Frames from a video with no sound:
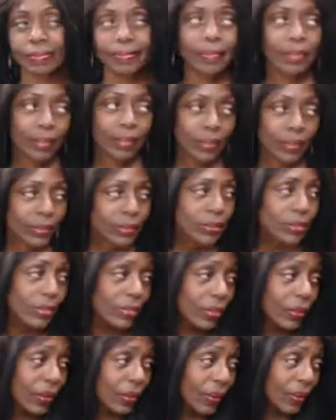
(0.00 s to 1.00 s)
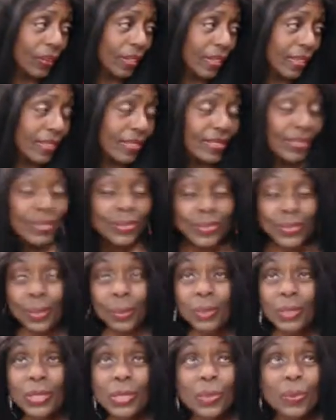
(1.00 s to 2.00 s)
of course, they're your kids. You do
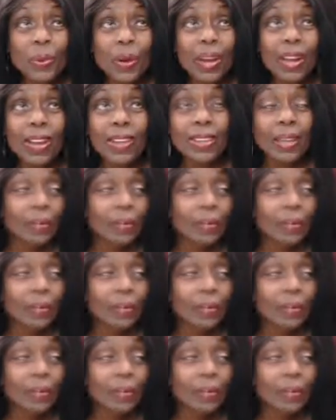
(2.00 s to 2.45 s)
what you want.